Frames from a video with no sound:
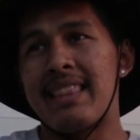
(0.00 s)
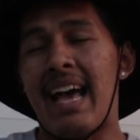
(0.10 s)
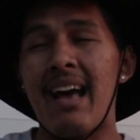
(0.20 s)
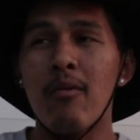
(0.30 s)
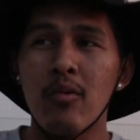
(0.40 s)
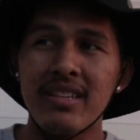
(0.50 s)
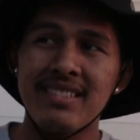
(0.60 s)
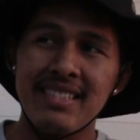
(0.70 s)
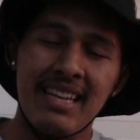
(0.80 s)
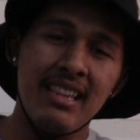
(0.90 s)
That
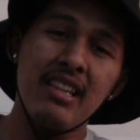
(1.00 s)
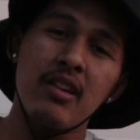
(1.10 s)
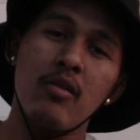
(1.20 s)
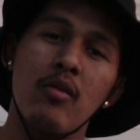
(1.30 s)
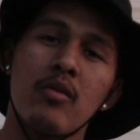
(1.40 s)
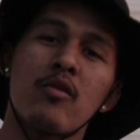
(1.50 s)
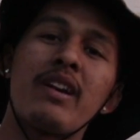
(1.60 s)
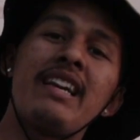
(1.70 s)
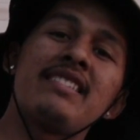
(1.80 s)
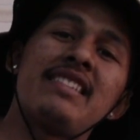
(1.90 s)
was a little
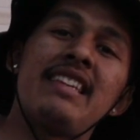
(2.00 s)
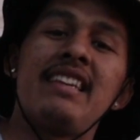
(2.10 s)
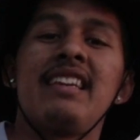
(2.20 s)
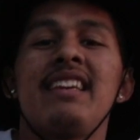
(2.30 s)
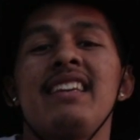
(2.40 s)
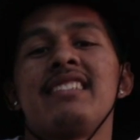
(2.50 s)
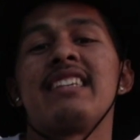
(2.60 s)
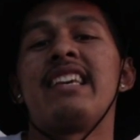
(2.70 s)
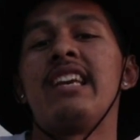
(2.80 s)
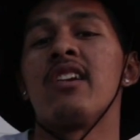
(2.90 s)
crazy
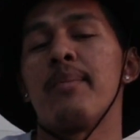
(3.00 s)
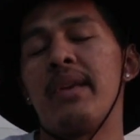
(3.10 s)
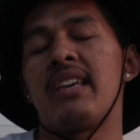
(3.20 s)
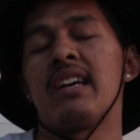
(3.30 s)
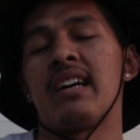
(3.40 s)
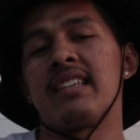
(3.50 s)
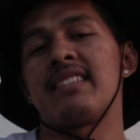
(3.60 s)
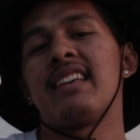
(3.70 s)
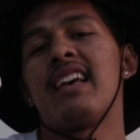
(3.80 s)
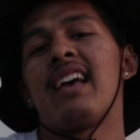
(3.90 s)
to hear,
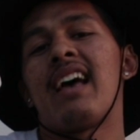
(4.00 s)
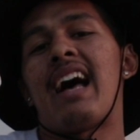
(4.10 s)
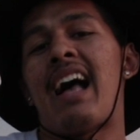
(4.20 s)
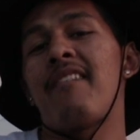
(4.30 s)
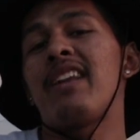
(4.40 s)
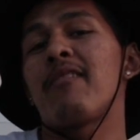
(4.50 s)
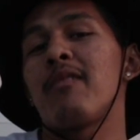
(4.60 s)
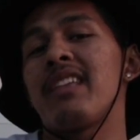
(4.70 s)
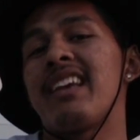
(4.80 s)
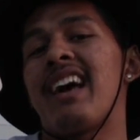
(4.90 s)
because I've never
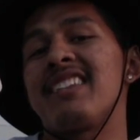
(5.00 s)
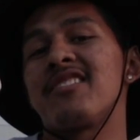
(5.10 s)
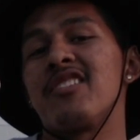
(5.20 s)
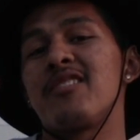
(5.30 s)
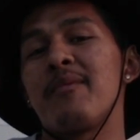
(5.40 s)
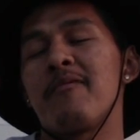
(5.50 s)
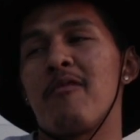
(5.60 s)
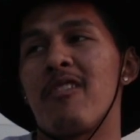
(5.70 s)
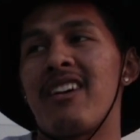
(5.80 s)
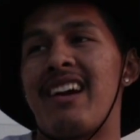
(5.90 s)
really got surgery
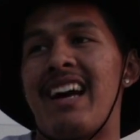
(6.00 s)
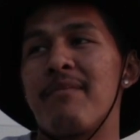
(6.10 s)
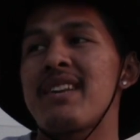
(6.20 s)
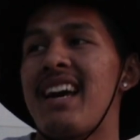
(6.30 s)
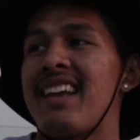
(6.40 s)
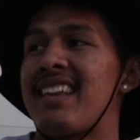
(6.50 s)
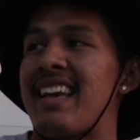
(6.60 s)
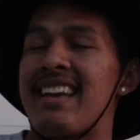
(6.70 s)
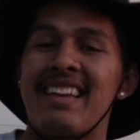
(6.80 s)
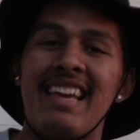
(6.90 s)
before. I'm kind of
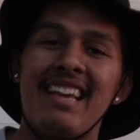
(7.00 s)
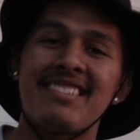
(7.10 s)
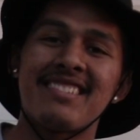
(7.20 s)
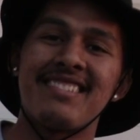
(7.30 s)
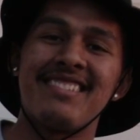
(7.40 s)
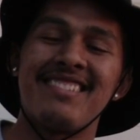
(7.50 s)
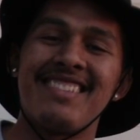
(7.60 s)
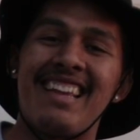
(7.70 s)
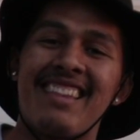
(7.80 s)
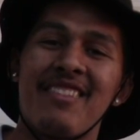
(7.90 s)
like against
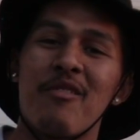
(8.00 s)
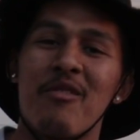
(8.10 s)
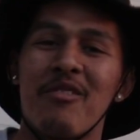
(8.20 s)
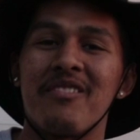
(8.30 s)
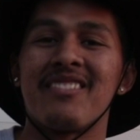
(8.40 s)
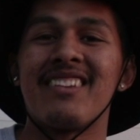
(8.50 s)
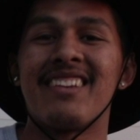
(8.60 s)
like the whole